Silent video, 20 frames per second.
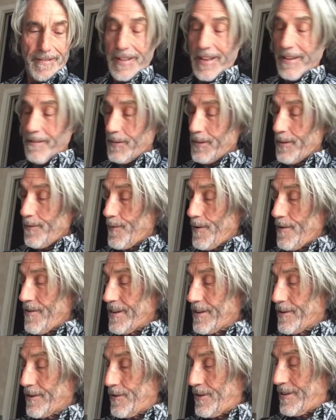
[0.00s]
There was a
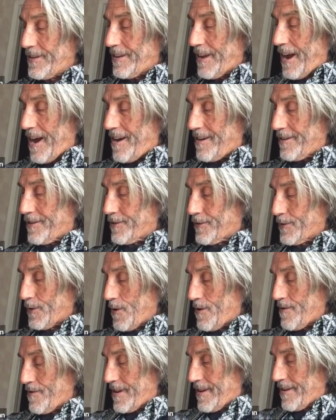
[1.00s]
very good
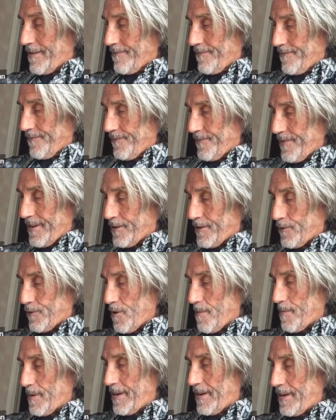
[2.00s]
story
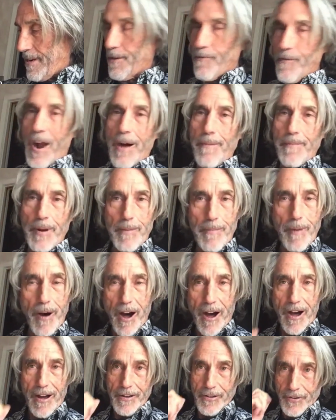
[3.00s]
attributed to Ramana
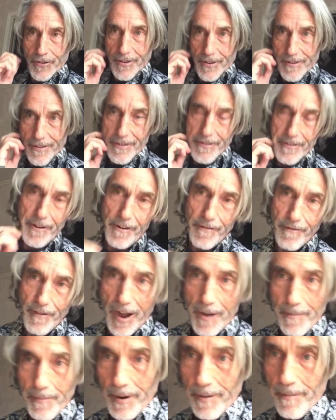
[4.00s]
Maharshi. You know
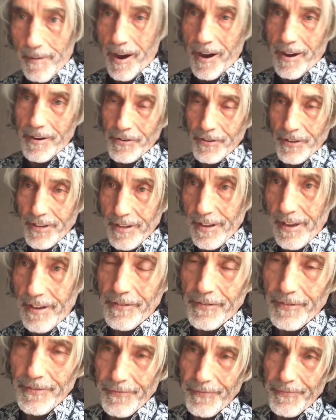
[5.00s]
Ramana Maharshi,
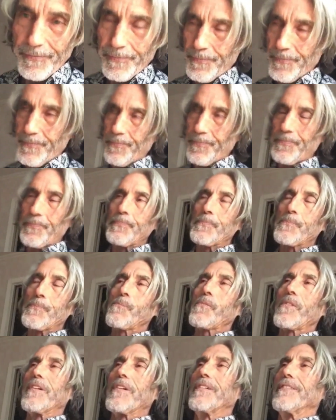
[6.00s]
yes?
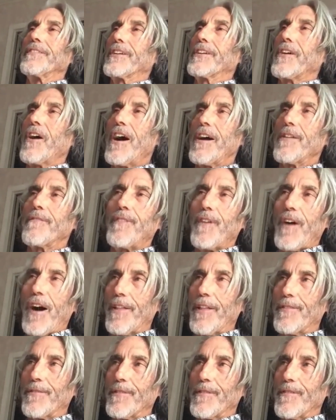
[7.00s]
The
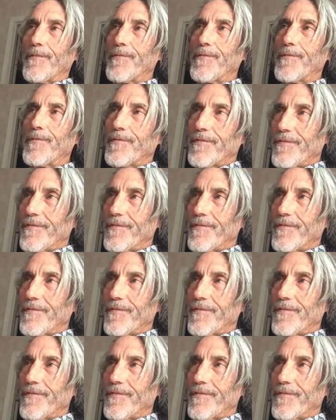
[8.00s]
godfather of